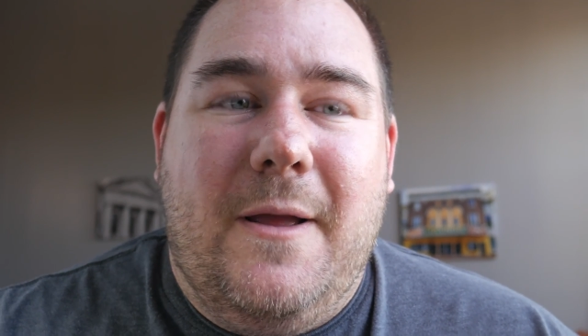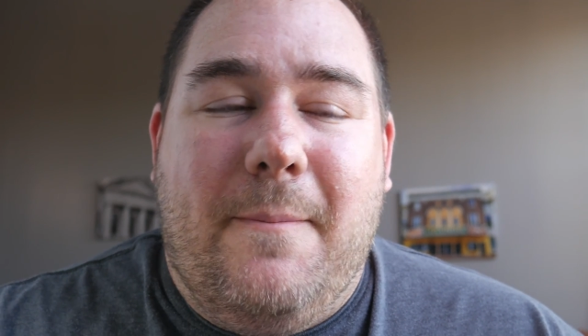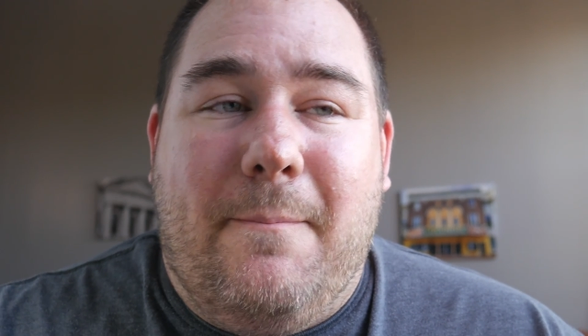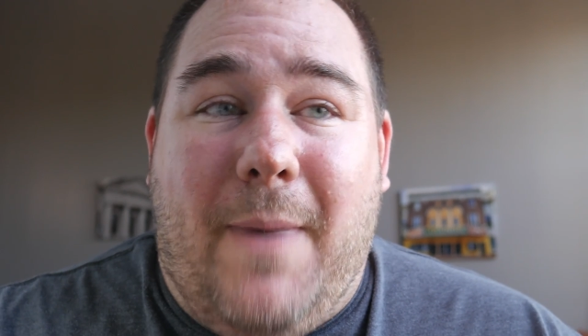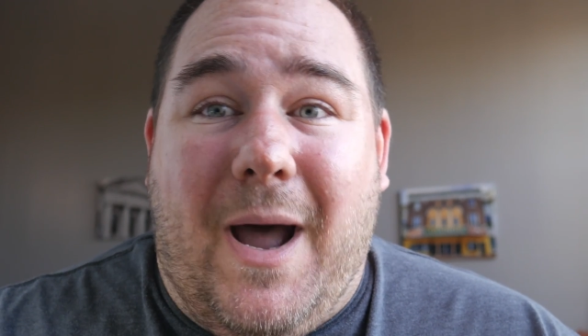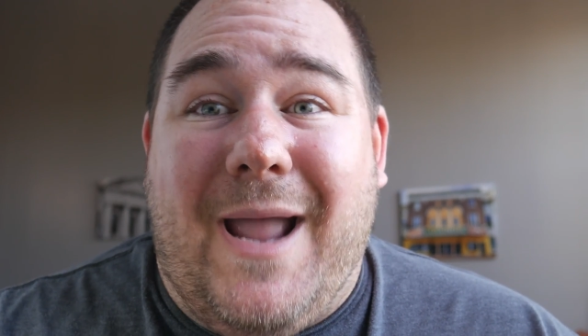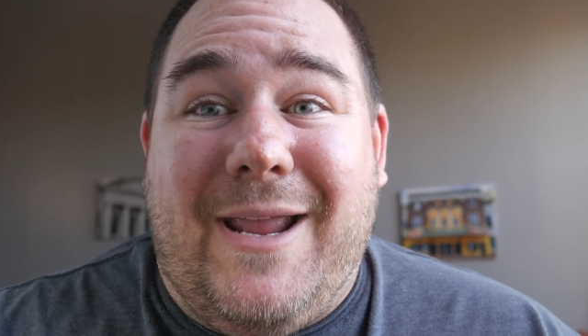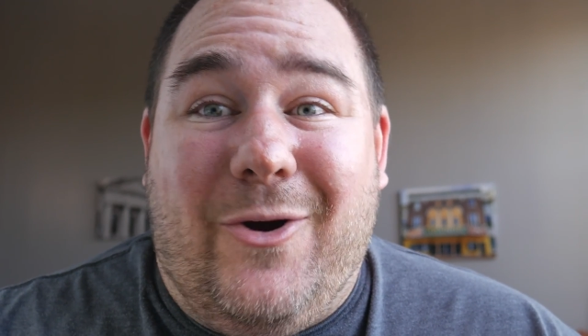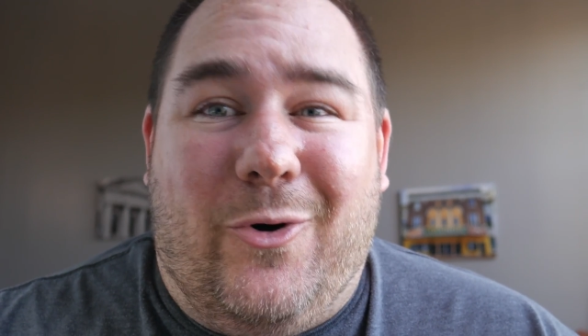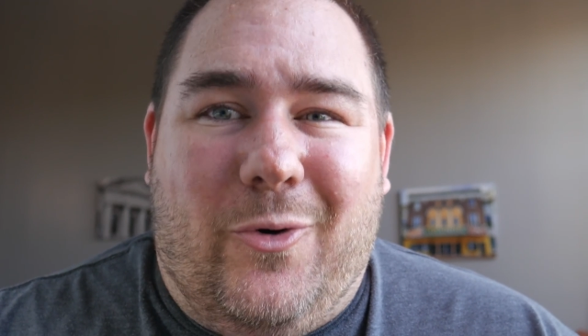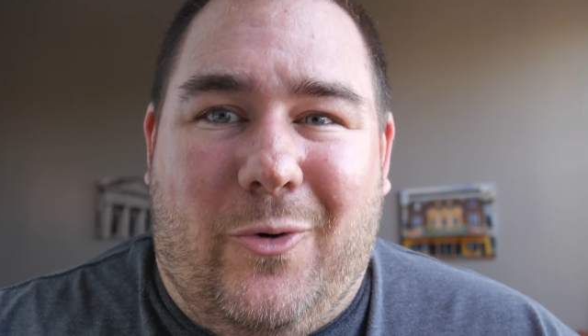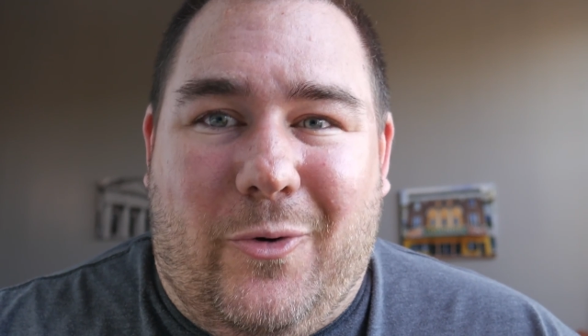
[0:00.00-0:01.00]
My
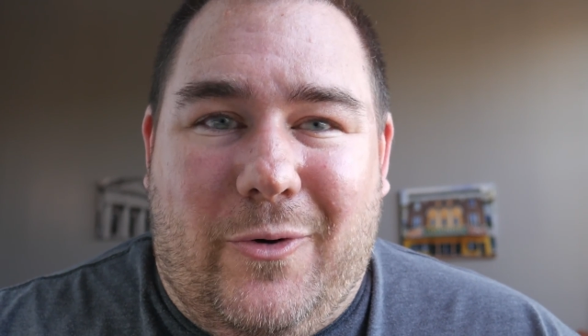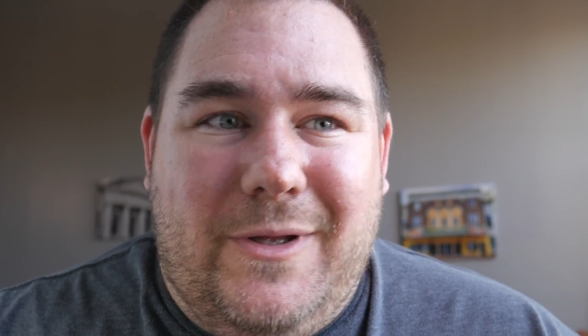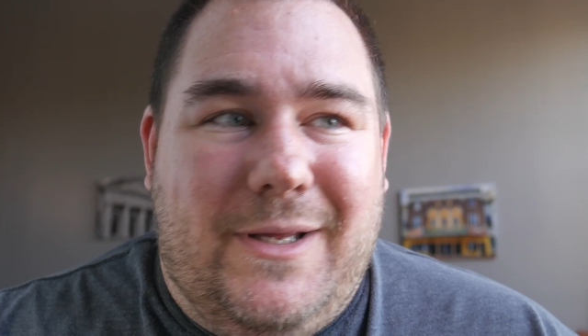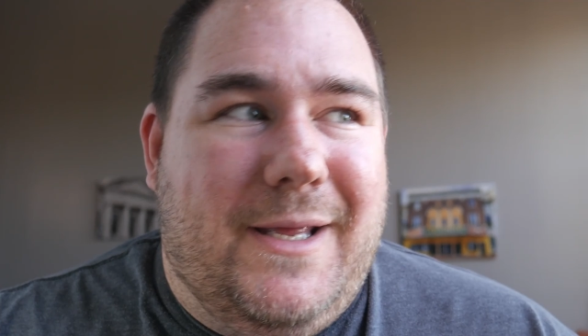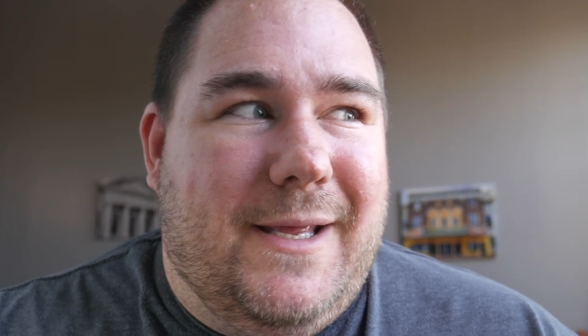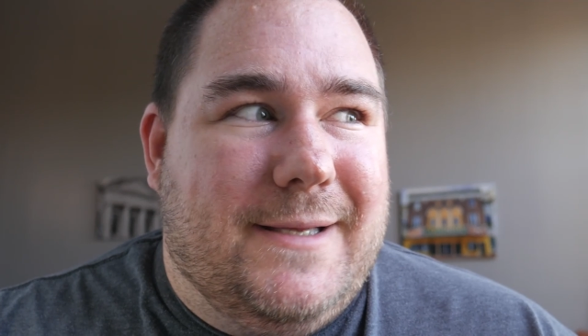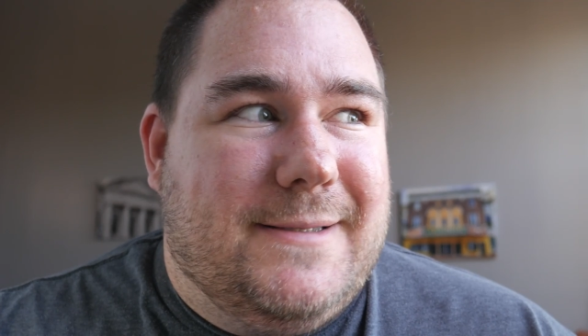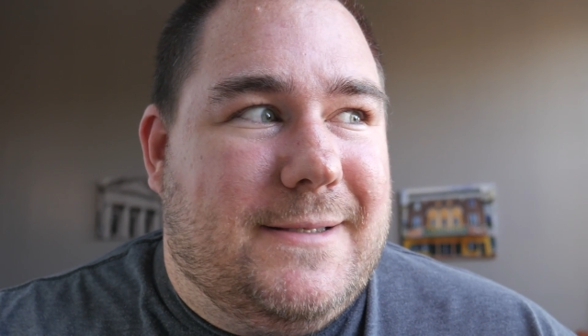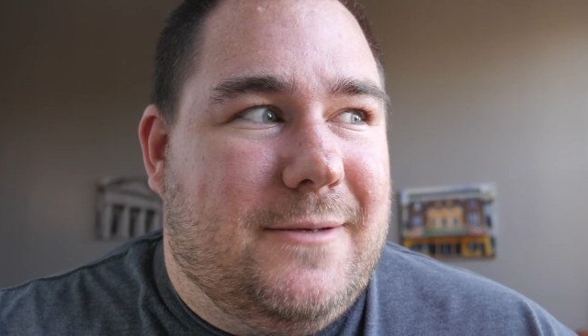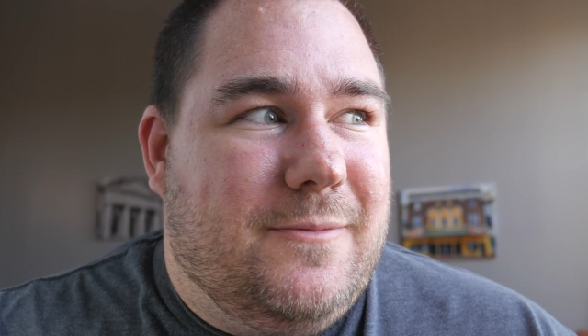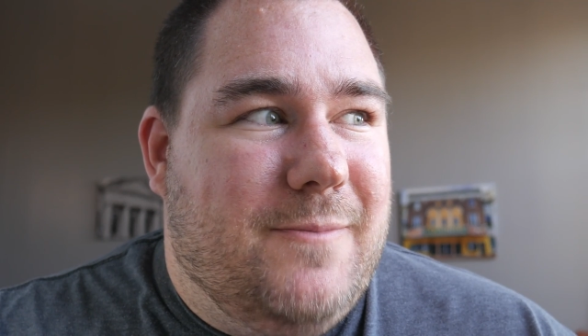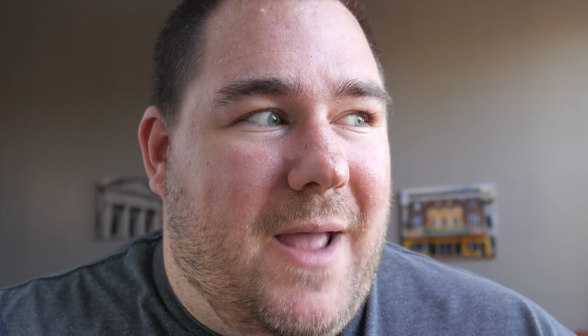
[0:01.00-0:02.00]
goal is
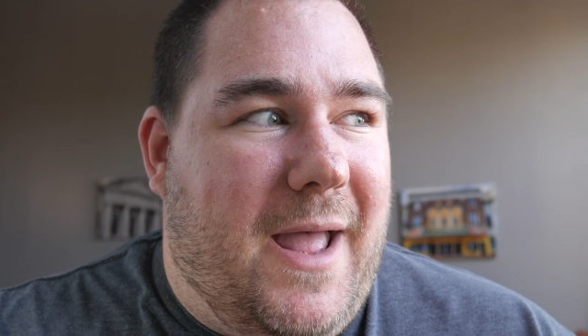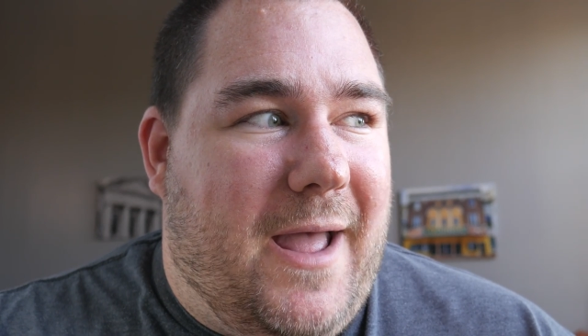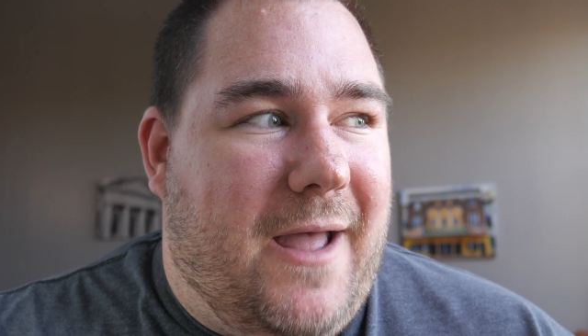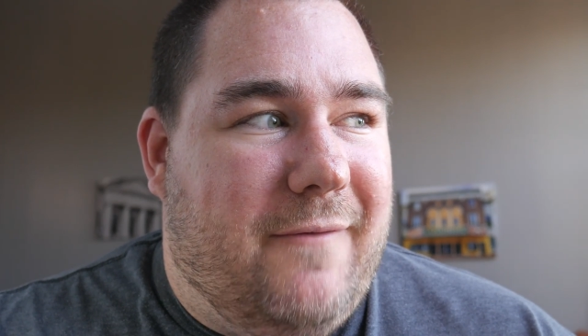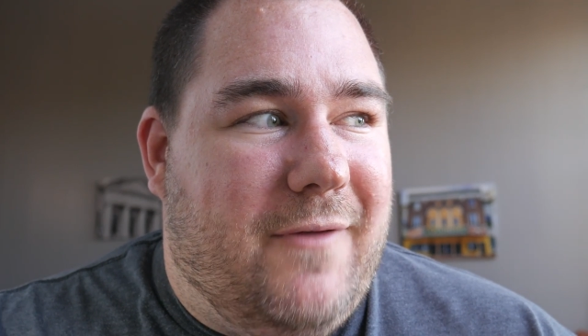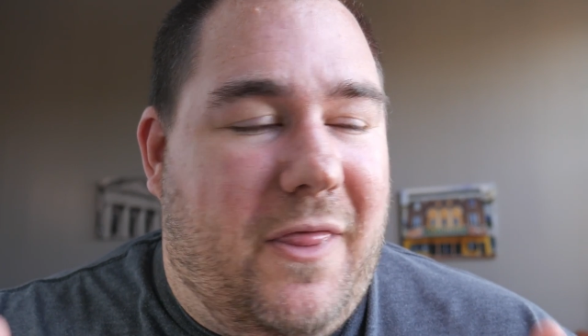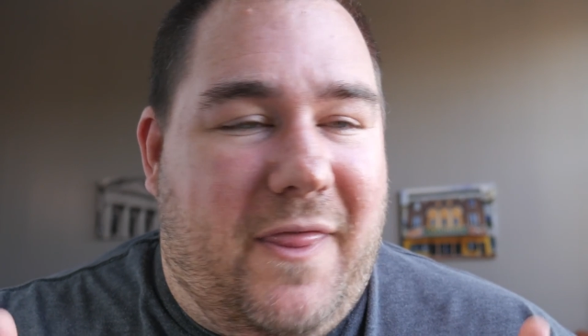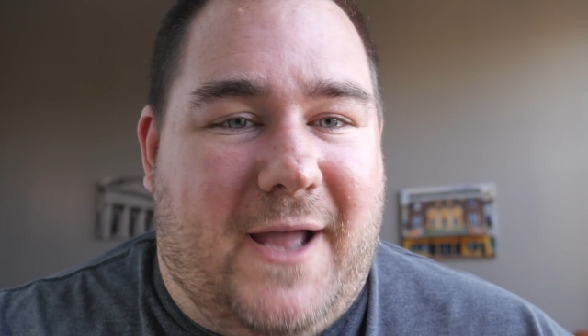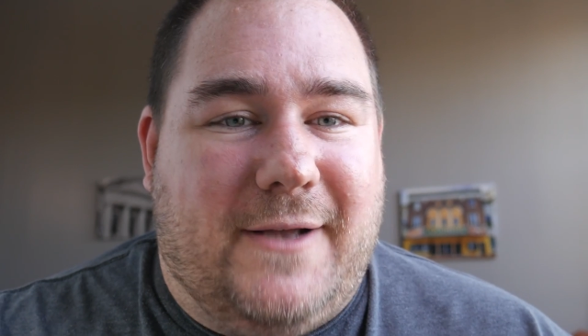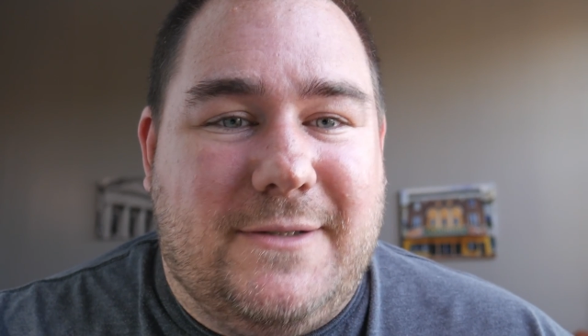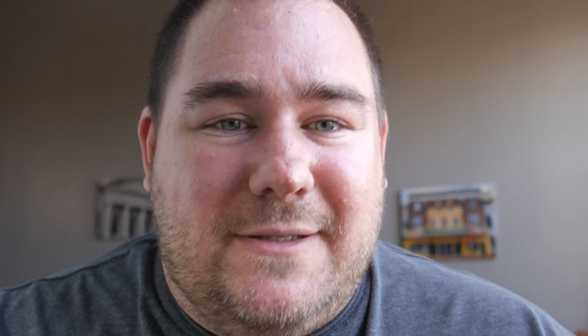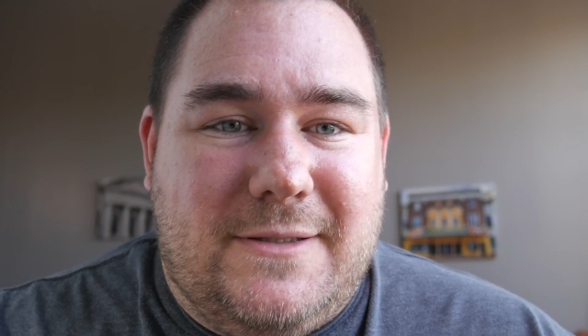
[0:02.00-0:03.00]
to have
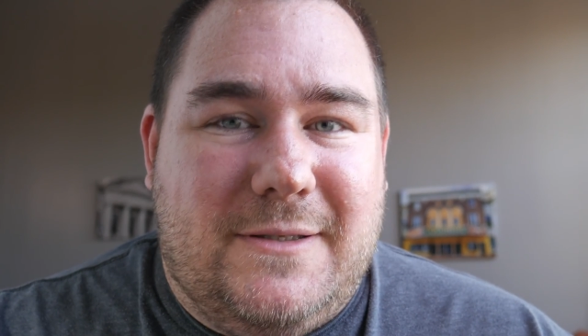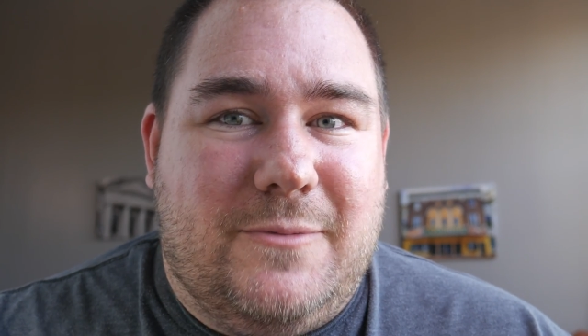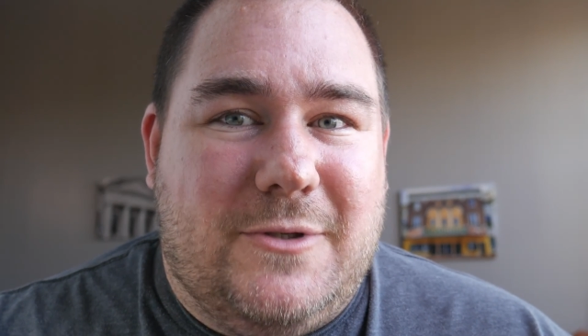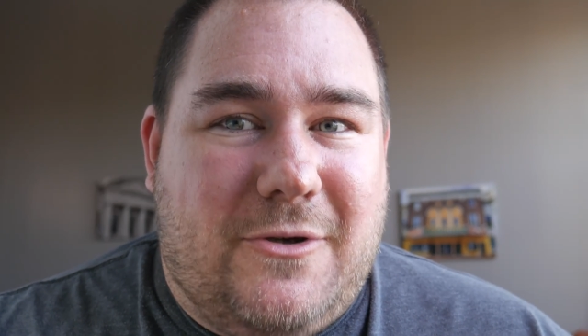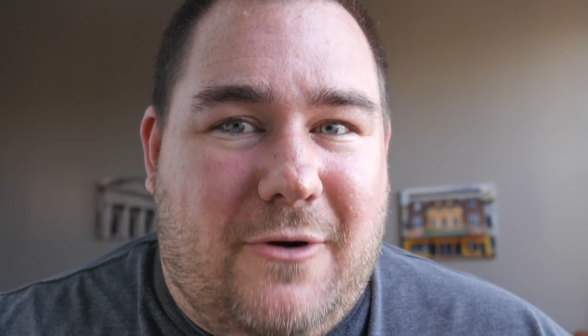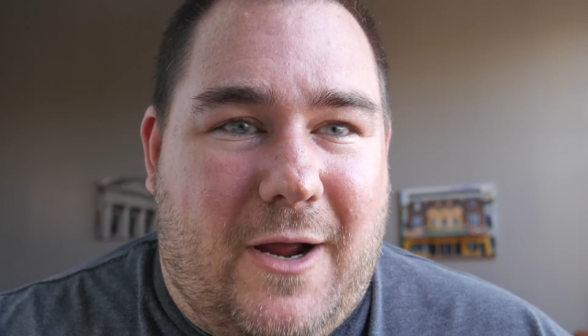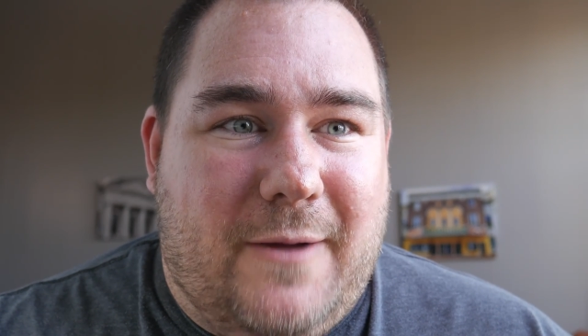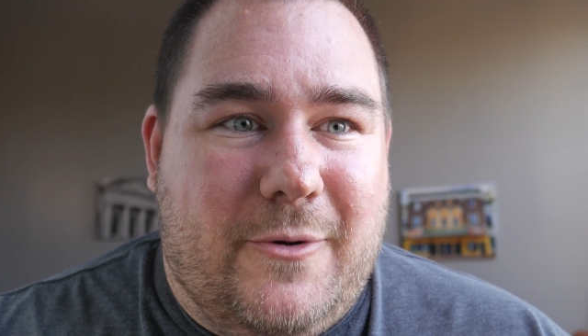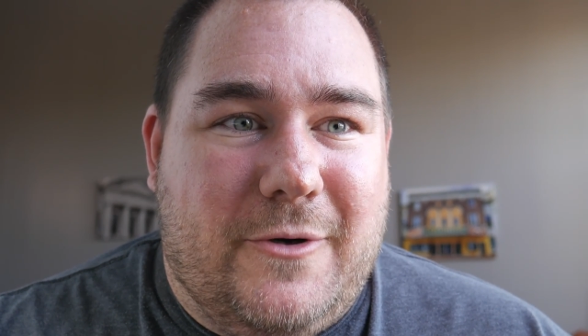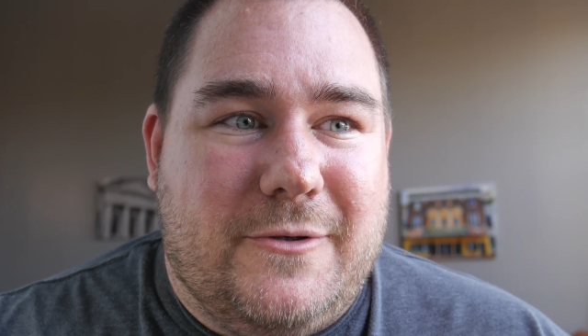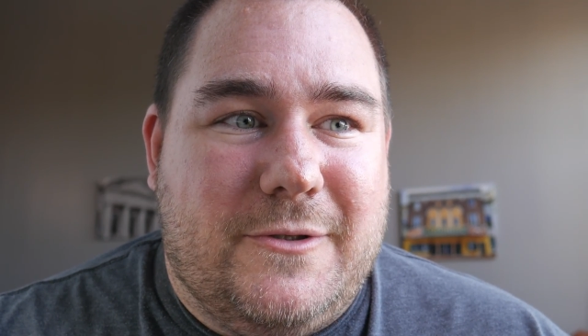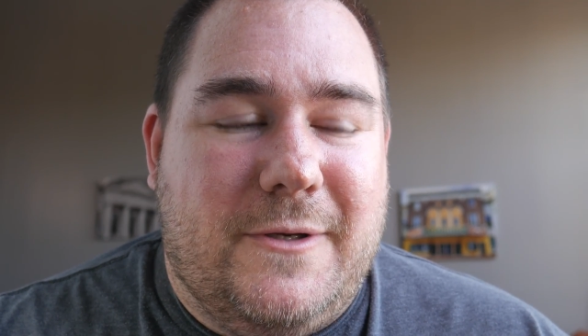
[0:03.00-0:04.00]
1,000
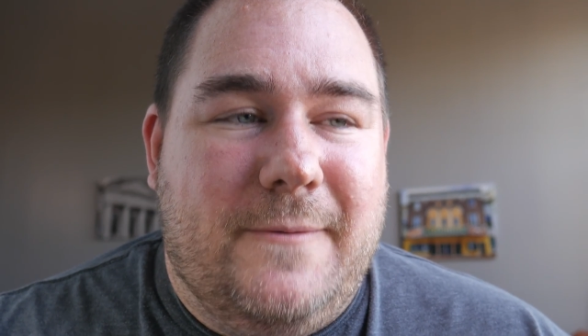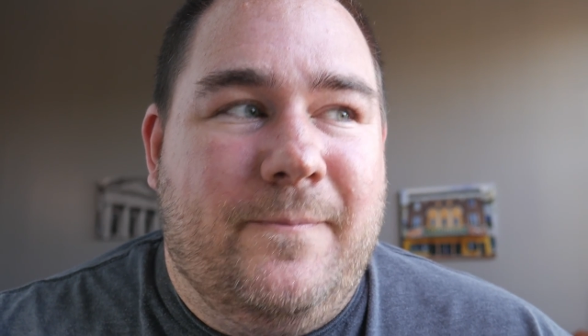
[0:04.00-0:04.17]
subscribers